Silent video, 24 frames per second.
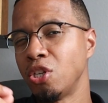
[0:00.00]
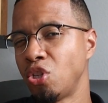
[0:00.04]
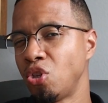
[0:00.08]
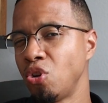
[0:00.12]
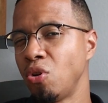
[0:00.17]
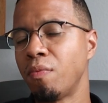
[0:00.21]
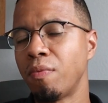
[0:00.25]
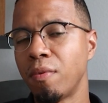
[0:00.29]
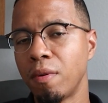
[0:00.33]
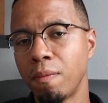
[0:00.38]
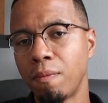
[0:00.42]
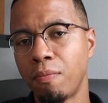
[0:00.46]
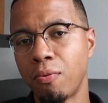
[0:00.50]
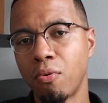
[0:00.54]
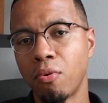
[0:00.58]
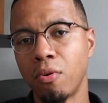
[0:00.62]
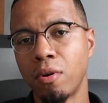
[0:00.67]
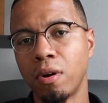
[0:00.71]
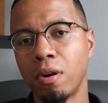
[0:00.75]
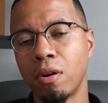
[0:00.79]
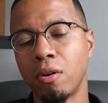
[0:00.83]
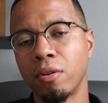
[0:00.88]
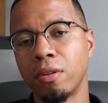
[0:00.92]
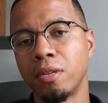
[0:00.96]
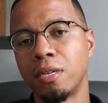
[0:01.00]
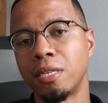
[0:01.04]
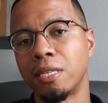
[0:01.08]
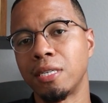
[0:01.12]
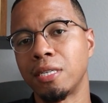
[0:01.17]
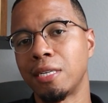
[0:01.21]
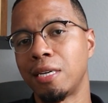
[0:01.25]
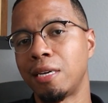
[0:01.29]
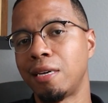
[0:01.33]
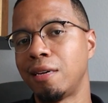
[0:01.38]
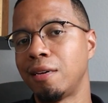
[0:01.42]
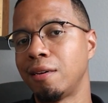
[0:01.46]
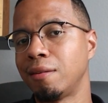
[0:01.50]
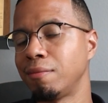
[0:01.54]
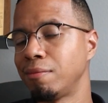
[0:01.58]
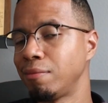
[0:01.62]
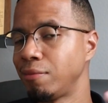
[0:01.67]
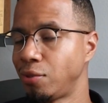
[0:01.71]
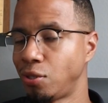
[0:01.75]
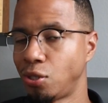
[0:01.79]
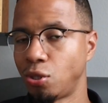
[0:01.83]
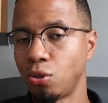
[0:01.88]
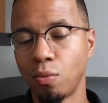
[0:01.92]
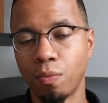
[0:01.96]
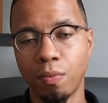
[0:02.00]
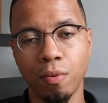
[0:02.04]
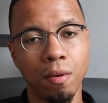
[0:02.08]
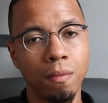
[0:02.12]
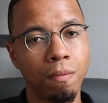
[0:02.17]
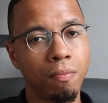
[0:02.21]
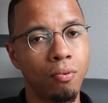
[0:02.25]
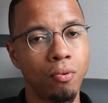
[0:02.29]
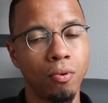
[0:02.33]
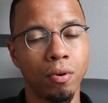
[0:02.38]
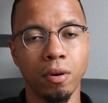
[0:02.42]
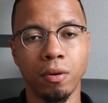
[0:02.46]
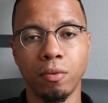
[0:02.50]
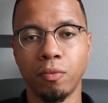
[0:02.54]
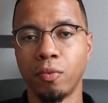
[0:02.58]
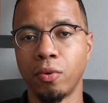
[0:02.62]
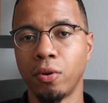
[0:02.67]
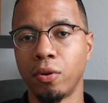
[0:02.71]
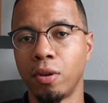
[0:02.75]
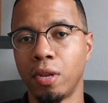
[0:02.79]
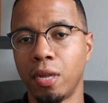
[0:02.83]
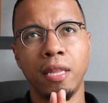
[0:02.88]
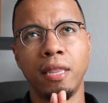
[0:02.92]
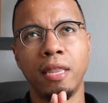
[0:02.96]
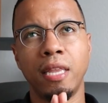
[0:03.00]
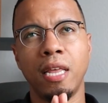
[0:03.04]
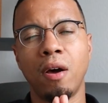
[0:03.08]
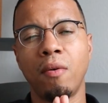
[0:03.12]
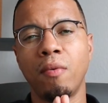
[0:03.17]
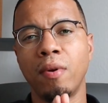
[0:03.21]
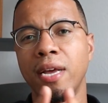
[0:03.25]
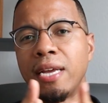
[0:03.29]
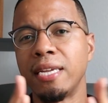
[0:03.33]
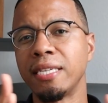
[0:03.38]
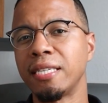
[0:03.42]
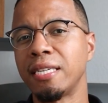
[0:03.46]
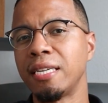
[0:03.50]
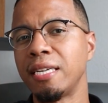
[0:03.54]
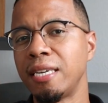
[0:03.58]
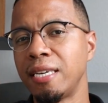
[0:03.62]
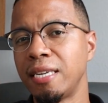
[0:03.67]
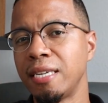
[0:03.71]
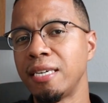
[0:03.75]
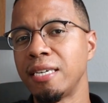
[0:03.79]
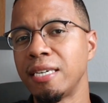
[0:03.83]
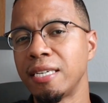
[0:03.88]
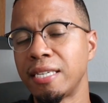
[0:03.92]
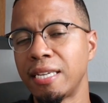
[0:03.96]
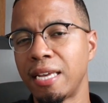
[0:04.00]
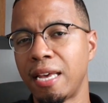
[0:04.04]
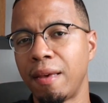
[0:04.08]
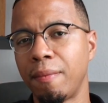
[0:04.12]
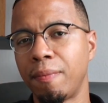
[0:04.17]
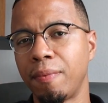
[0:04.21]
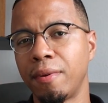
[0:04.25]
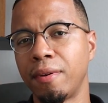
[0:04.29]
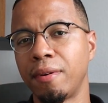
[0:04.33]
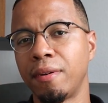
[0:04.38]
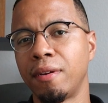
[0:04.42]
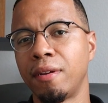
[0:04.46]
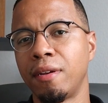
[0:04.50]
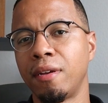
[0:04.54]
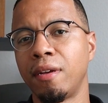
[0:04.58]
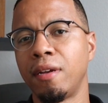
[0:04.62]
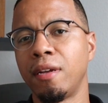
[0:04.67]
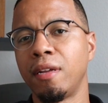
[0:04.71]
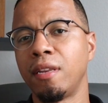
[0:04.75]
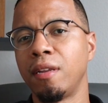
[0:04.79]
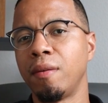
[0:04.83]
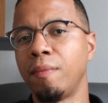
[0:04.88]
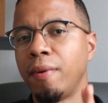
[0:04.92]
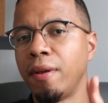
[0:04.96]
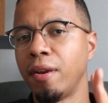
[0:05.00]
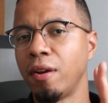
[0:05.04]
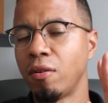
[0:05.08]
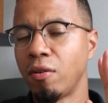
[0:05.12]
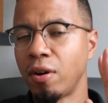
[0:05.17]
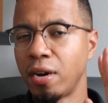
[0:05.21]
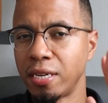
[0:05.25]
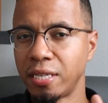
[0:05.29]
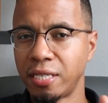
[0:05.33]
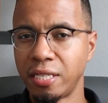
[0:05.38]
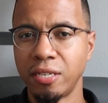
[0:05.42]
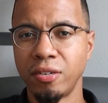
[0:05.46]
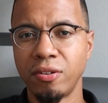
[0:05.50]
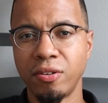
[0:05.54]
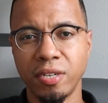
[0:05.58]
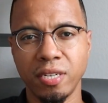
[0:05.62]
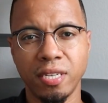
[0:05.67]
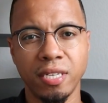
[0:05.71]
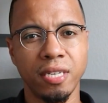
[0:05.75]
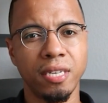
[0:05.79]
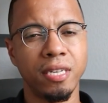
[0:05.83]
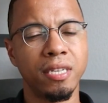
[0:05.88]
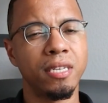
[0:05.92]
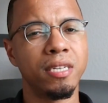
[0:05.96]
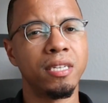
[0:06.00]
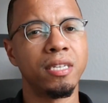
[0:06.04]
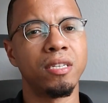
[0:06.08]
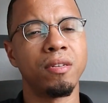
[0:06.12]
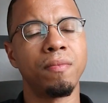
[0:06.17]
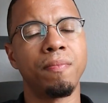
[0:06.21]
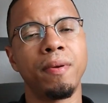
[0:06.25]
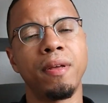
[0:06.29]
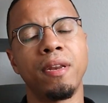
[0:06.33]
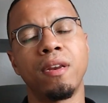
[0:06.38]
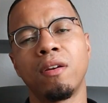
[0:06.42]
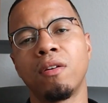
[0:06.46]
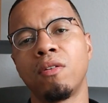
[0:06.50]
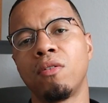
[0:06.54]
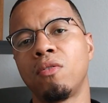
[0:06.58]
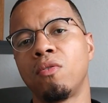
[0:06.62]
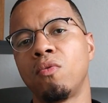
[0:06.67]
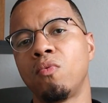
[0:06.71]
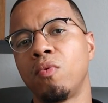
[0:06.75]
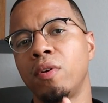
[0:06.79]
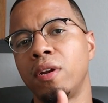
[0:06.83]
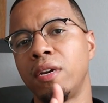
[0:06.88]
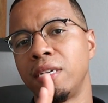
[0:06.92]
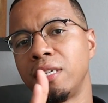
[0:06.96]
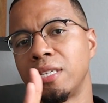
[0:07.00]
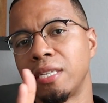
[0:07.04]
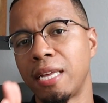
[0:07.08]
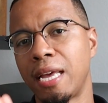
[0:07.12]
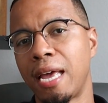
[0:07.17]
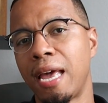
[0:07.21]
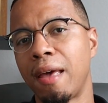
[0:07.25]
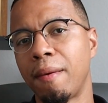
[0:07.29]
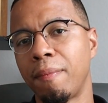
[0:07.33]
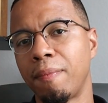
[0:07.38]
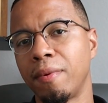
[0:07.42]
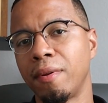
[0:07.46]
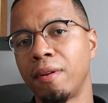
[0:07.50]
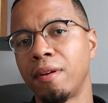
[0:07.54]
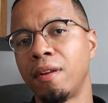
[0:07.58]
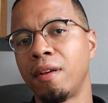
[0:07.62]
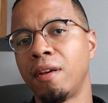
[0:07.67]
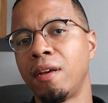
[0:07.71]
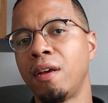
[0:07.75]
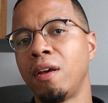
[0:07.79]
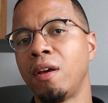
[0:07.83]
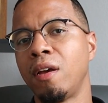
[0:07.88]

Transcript: super important on the exam, super important in real life. Now, when an incident does happen, depending on how serious it is, depending on what needs to happen,